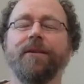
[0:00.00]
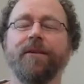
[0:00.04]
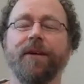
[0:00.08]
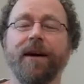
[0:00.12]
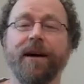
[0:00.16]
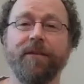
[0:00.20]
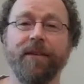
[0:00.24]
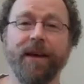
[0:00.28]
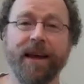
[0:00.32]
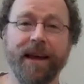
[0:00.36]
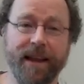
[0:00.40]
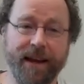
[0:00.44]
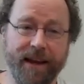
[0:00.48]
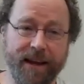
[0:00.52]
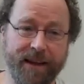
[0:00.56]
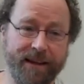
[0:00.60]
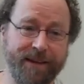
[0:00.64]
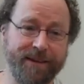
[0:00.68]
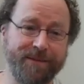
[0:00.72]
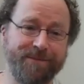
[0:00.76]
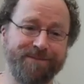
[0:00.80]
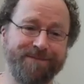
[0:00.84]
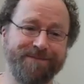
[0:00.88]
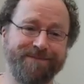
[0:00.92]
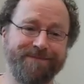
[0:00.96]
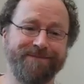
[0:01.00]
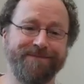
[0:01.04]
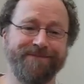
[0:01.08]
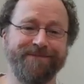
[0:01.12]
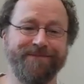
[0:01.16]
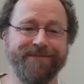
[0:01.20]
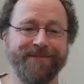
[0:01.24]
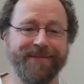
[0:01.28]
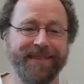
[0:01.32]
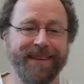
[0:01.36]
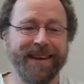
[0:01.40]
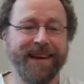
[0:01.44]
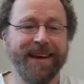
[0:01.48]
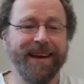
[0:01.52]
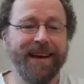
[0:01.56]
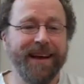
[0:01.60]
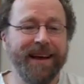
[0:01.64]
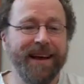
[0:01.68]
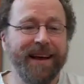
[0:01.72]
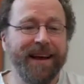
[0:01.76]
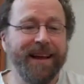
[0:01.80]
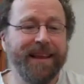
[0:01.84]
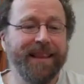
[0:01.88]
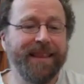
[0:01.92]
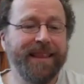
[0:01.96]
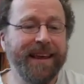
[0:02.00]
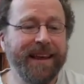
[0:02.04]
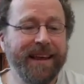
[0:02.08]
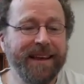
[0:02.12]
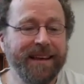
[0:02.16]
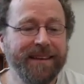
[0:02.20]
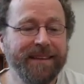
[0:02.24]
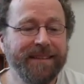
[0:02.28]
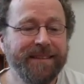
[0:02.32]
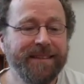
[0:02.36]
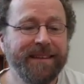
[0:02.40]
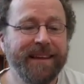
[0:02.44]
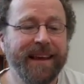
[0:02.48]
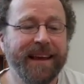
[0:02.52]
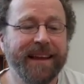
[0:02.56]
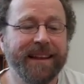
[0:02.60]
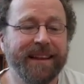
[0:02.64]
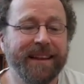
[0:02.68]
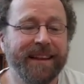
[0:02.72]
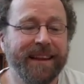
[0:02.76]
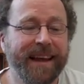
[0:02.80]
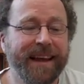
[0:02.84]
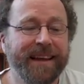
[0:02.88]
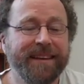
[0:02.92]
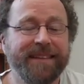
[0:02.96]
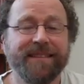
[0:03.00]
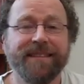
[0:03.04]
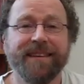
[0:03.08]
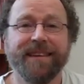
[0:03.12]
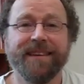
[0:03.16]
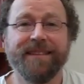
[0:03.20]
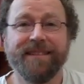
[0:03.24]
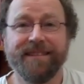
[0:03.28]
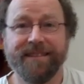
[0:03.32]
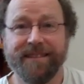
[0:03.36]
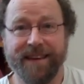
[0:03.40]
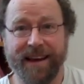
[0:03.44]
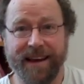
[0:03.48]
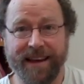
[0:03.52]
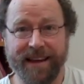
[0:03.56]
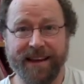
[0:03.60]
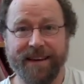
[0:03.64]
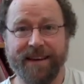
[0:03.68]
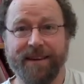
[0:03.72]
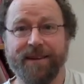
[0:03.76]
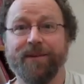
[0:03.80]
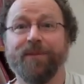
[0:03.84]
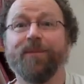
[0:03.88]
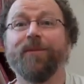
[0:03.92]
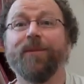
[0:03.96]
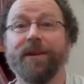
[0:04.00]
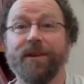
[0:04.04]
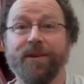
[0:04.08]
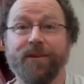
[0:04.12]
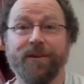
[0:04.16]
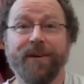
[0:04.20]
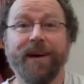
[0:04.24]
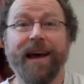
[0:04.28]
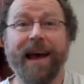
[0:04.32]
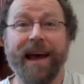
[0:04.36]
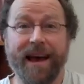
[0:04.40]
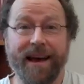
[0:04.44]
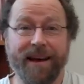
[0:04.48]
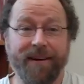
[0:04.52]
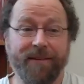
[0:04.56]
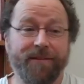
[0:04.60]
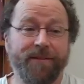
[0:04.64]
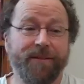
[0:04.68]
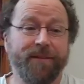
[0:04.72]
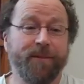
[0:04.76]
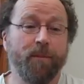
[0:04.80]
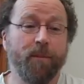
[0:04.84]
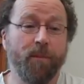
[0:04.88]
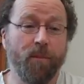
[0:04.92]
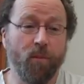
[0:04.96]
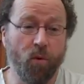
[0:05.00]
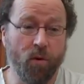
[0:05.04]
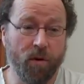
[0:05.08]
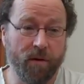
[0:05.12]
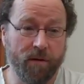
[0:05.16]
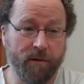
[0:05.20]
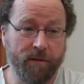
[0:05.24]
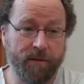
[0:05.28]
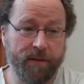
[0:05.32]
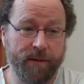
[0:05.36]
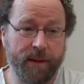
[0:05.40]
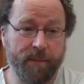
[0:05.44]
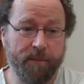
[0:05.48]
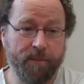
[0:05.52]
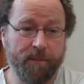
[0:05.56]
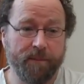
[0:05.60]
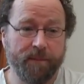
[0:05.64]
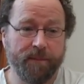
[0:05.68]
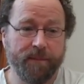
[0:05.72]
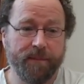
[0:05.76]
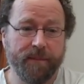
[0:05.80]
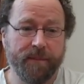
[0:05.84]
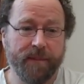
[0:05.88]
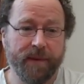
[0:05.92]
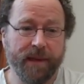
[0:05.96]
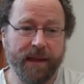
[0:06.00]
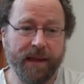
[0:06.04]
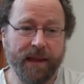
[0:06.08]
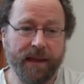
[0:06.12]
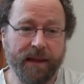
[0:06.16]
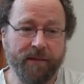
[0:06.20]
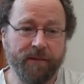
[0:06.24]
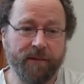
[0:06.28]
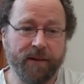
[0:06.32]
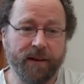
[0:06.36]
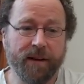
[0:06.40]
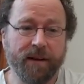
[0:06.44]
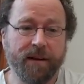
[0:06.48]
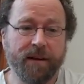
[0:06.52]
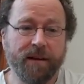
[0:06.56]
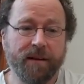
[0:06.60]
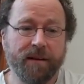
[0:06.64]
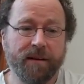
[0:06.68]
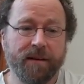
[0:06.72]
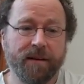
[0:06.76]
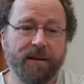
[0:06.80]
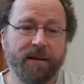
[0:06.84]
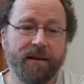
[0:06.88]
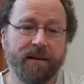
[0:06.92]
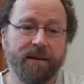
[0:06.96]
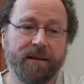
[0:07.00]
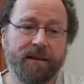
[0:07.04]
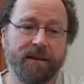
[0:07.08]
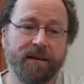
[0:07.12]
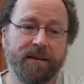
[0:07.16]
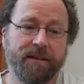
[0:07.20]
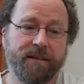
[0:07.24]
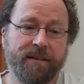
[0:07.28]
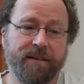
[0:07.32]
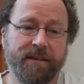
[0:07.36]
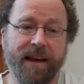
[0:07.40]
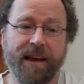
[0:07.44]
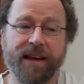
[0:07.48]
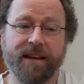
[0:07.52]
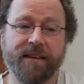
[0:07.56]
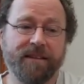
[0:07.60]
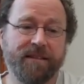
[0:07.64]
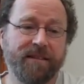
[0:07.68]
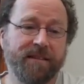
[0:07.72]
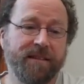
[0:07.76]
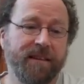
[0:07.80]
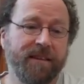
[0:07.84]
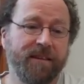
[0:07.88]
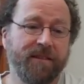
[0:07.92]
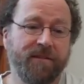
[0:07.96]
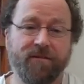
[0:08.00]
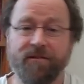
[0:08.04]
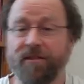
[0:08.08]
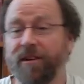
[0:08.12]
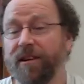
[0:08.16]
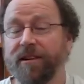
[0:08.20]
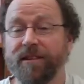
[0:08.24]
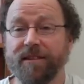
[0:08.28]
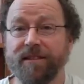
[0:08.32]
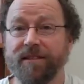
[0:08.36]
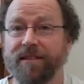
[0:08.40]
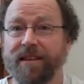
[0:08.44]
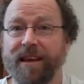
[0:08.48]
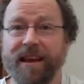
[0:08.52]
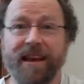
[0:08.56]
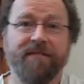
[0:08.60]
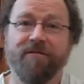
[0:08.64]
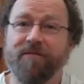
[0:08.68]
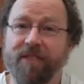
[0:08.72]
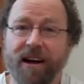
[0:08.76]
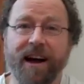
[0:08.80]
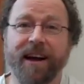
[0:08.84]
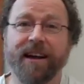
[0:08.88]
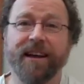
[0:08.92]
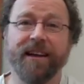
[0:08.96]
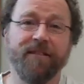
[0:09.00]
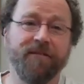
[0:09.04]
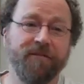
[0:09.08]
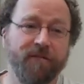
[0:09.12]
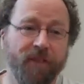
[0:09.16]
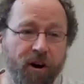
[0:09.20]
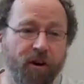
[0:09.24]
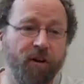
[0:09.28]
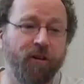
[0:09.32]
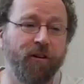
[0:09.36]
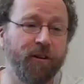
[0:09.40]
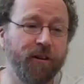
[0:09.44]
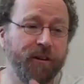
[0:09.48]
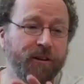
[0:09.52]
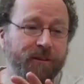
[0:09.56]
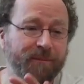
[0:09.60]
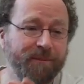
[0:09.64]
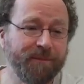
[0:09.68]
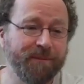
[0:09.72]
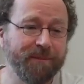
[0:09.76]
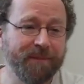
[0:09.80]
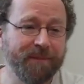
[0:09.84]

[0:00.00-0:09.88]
you have a headache. Things get less exciting when you have more of them even sex, drugs, and rock and roll.